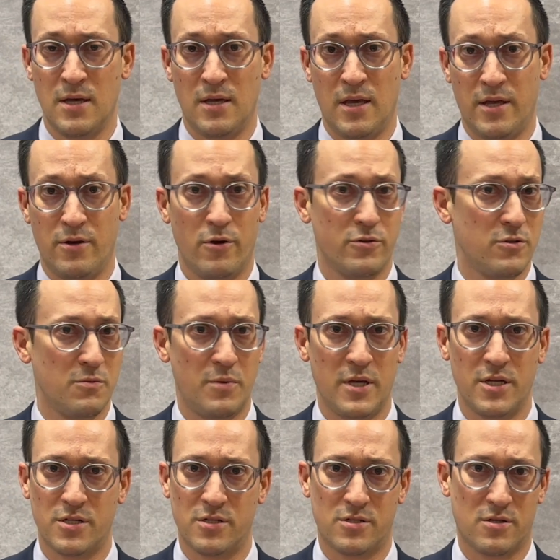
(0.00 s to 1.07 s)
and no two
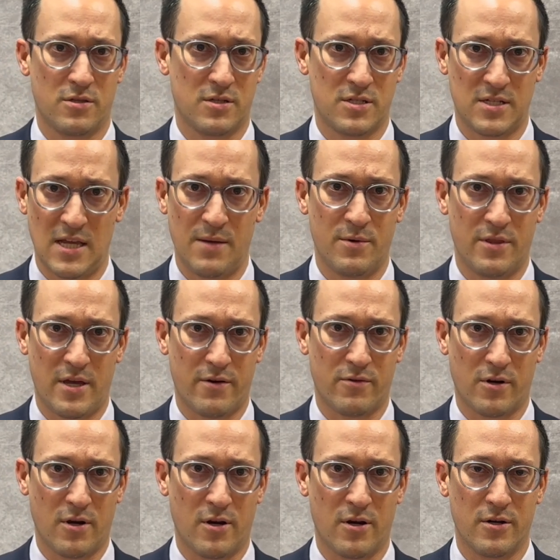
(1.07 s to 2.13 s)
patients are the same in that
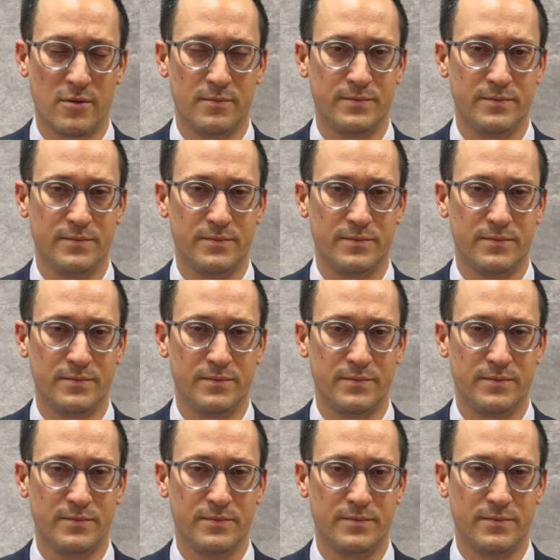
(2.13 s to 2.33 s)
regard.